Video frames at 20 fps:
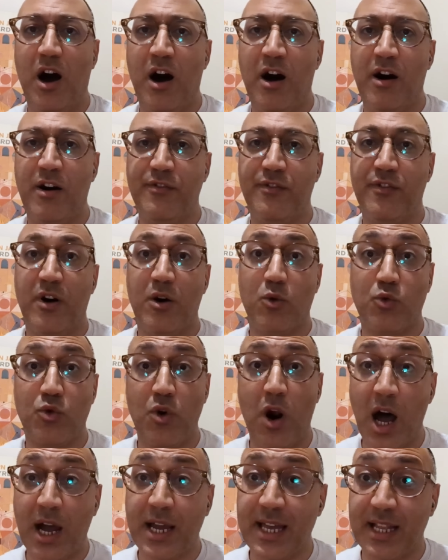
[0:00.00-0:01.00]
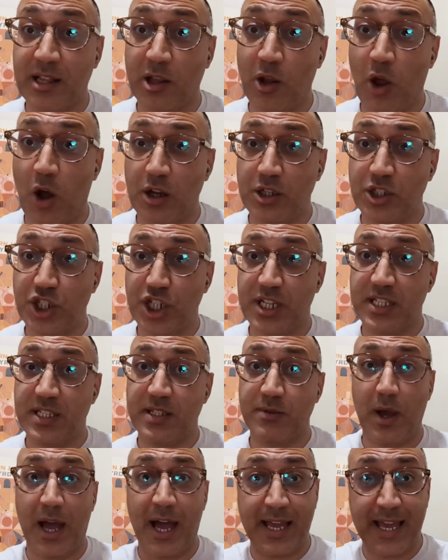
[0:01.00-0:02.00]
of rocket
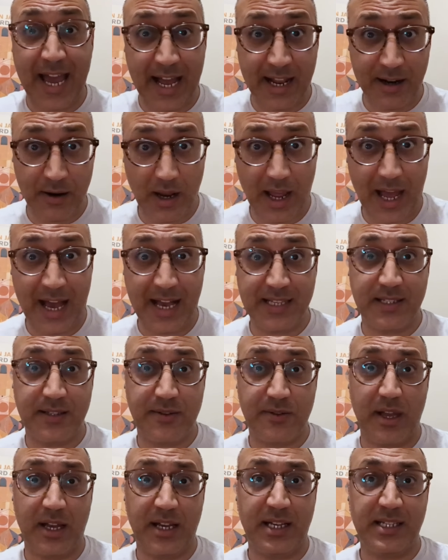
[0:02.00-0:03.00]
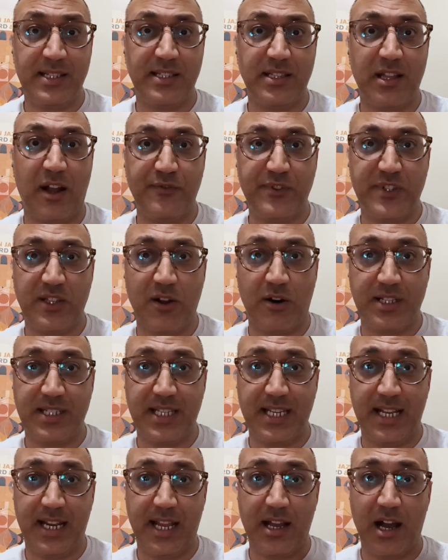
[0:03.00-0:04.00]
launches, again, as stuff
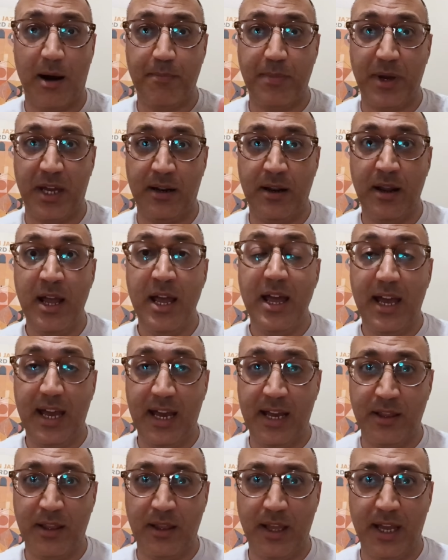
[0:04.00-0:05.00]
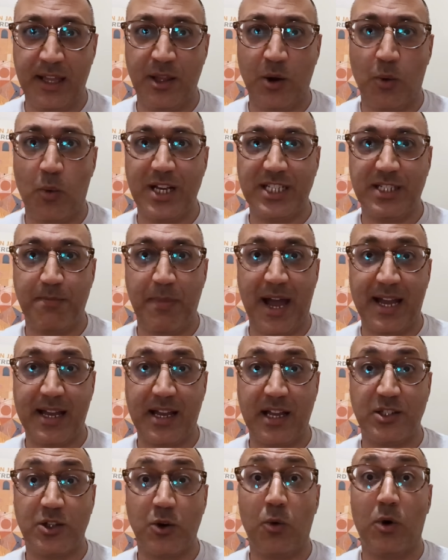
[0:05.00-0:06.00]
starts heating up in the West
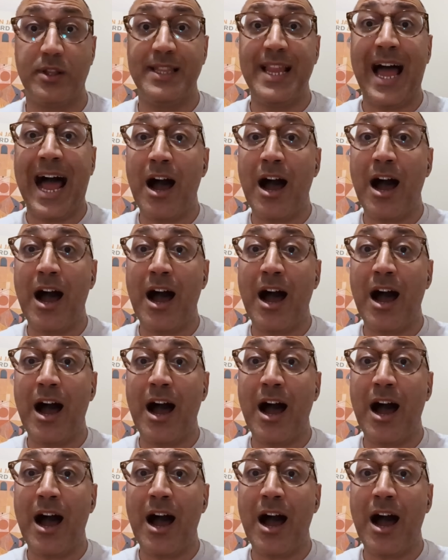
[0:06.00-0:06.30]
Bank and so on.